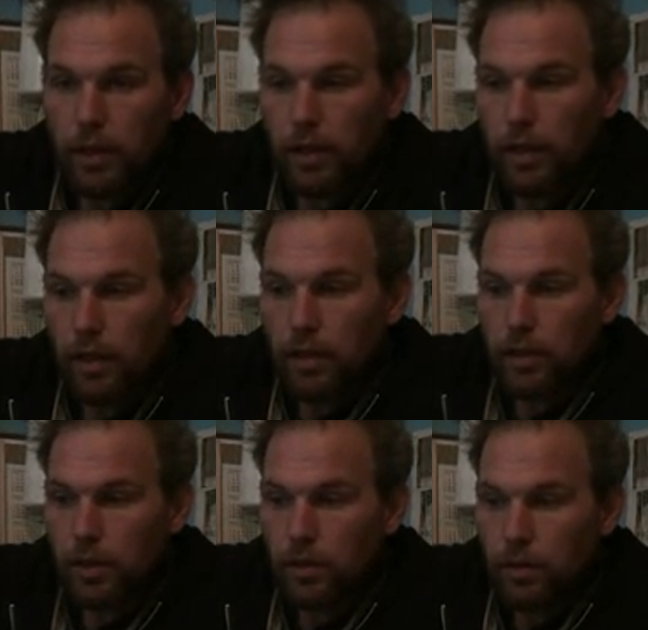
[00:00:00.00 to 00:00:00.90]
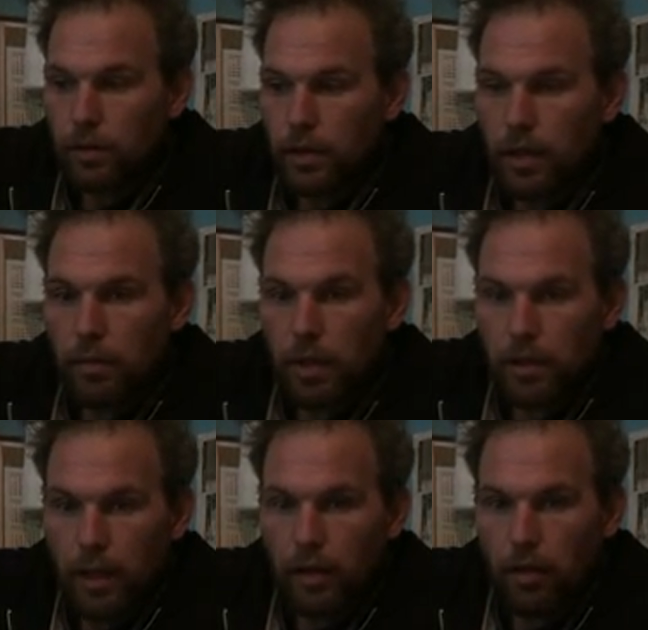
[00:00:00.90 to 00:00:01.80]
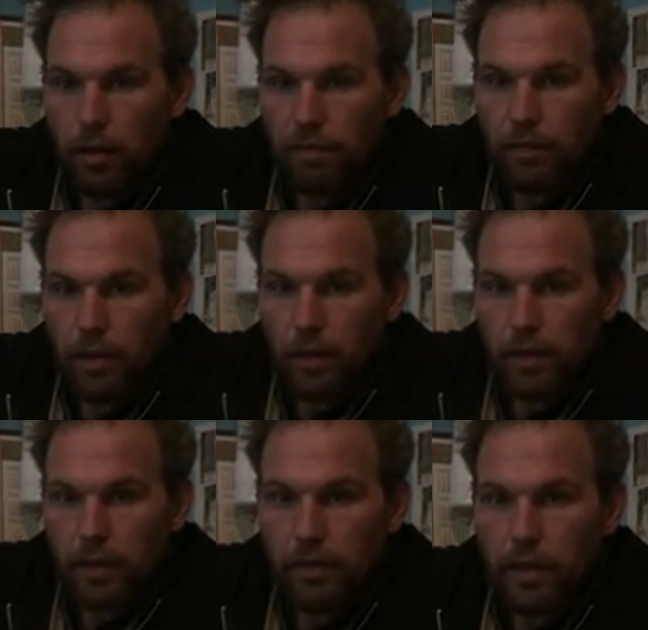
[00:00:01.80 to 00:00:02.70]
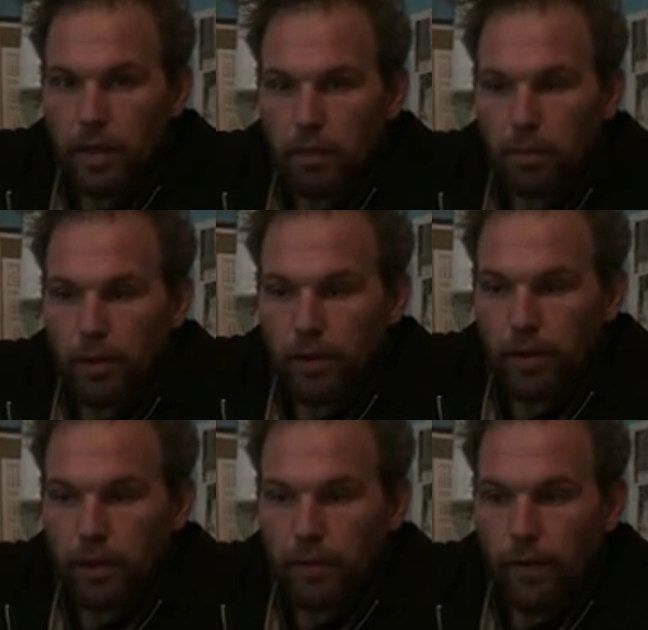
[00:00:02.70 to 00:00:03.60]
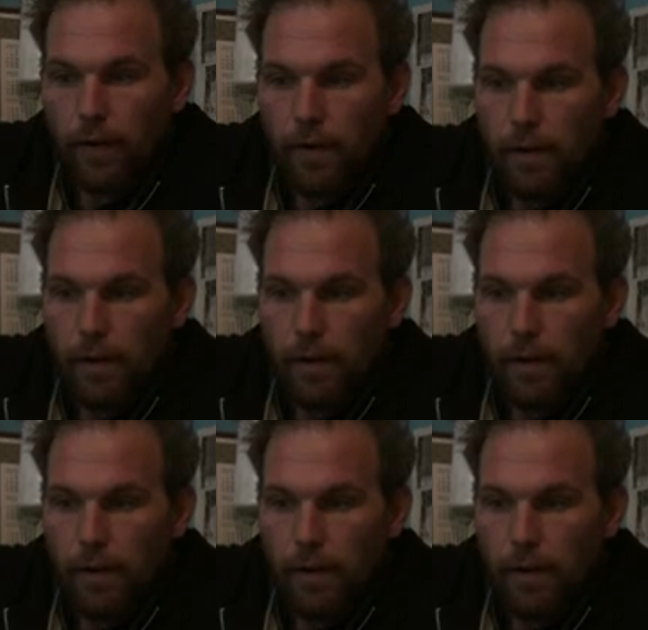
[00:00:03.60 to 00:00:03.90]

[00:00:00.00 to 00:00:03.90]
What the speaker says: And so he gave me a day off and got the other guy to put it together.